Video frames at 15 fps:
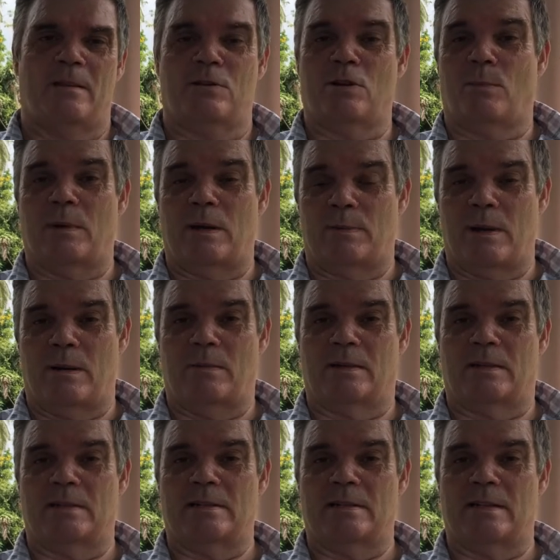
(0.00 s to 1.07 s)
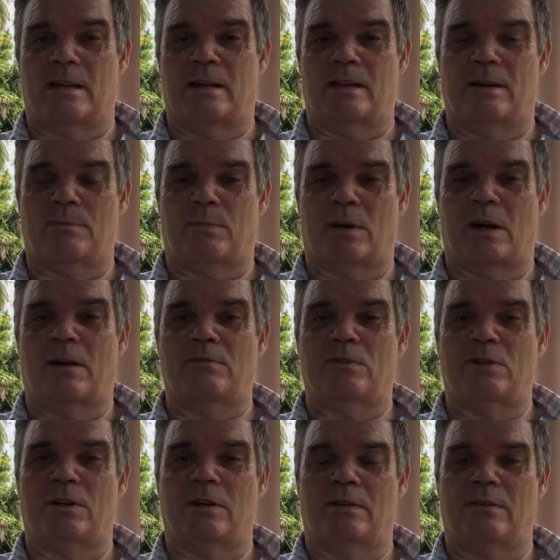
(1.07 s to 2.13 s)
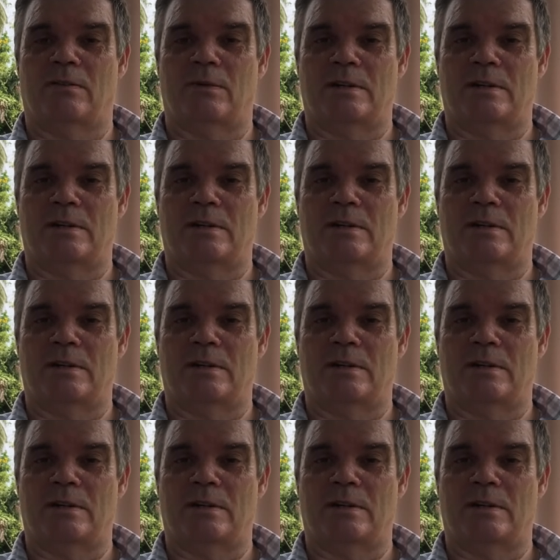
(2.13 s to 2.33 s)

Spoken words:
Not many people can say that, but I've done it.